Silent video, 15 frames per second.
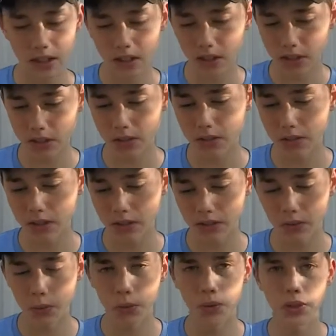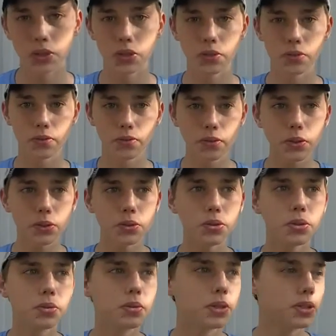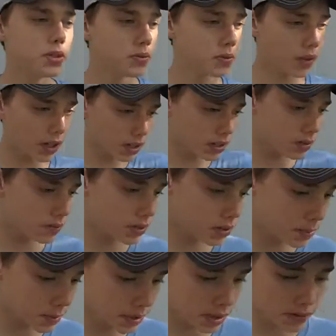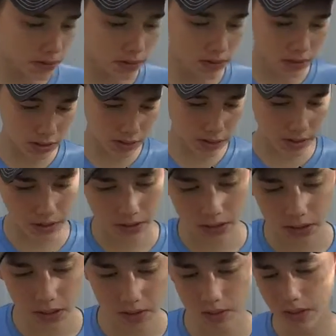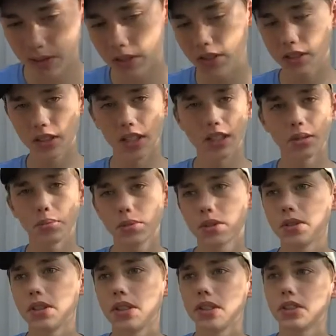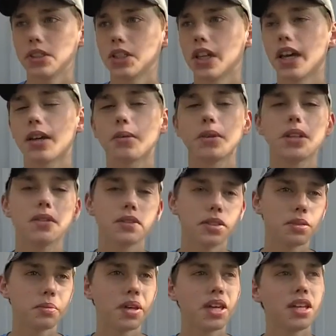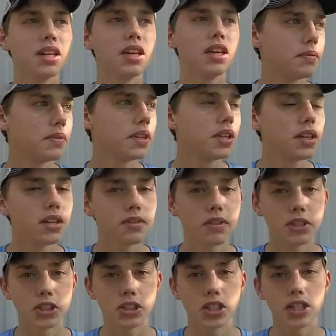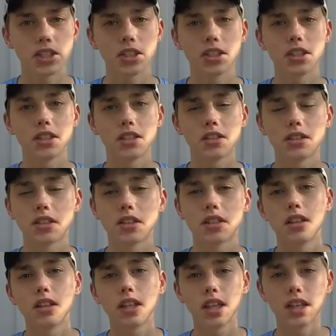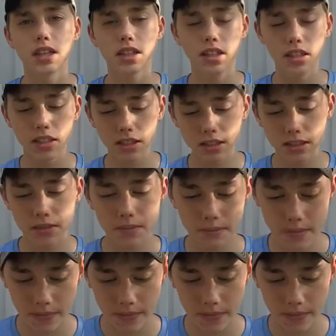Also look for food. Once you find some visible cover, look around there, see if you can see signs of bluegill, shad, whatever the main vegetation in your lake is.